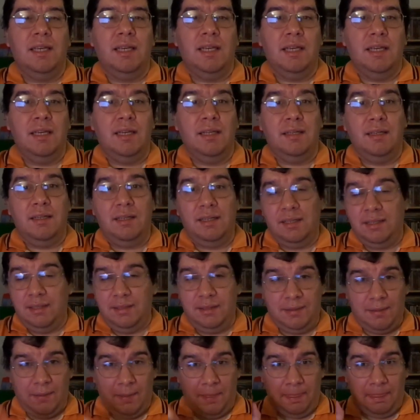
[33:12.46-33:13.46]
And
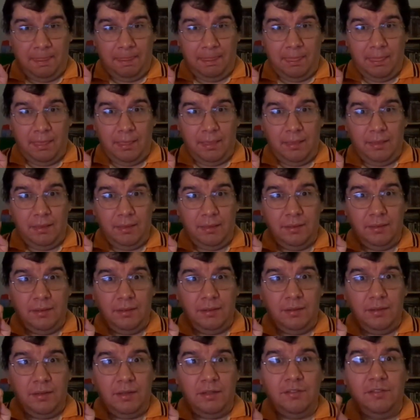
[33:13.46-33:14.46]

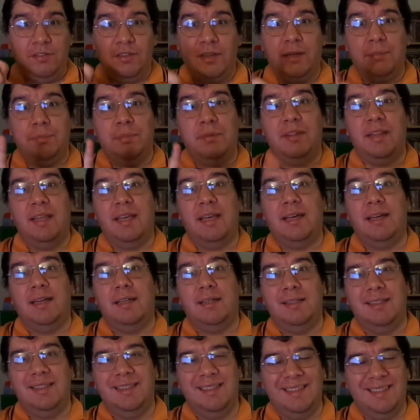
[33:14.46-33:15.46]
on top of
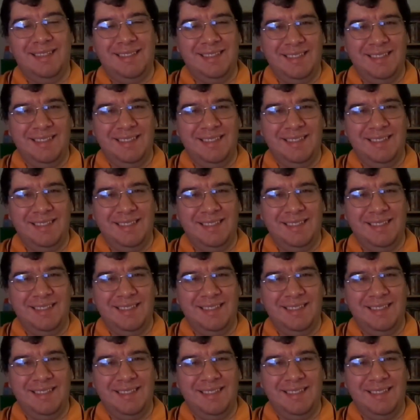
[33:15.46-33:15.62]
that...